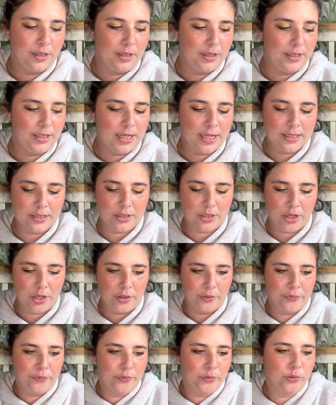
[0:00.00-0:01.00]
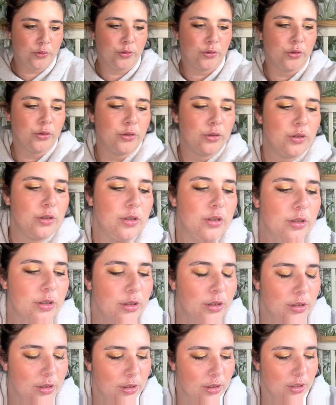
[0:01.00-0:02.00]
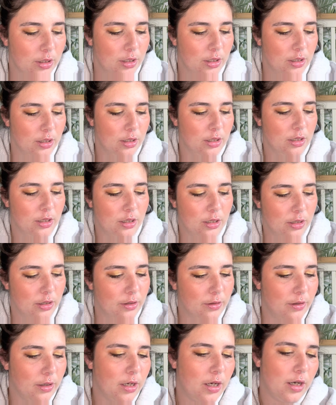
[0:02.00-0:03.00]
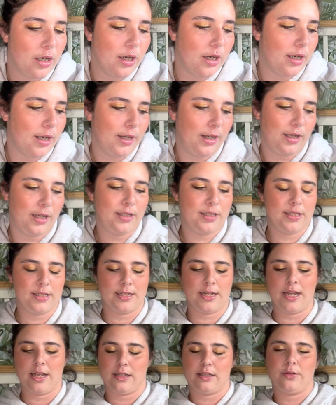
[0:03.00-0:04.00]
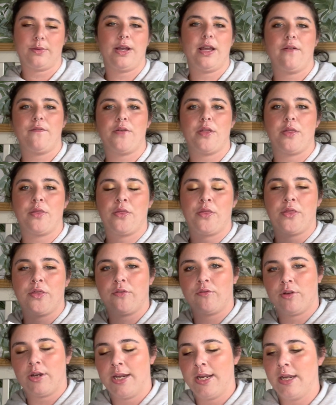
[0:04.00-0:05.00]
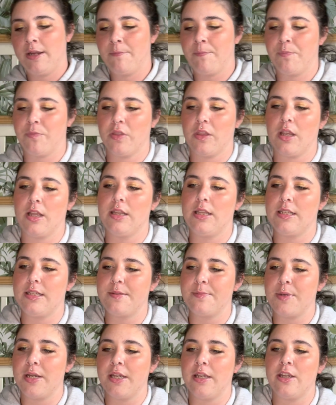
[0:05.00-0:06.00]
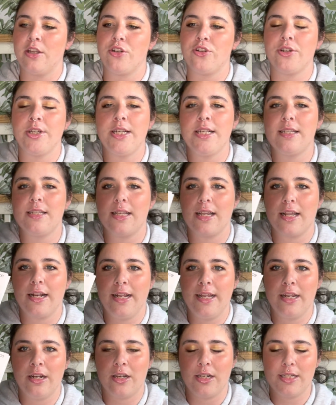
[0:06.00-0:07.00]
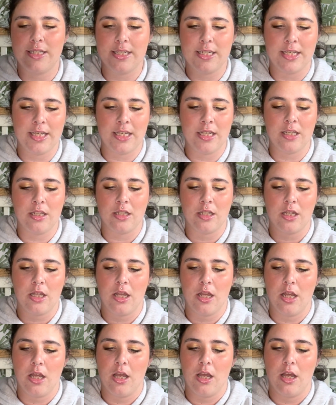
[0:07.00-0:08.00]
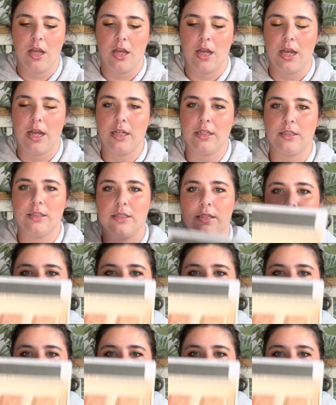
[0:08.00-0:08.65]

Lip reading: Let's go for highlighters next. So I have 3. This is my Catrice Clean ID, and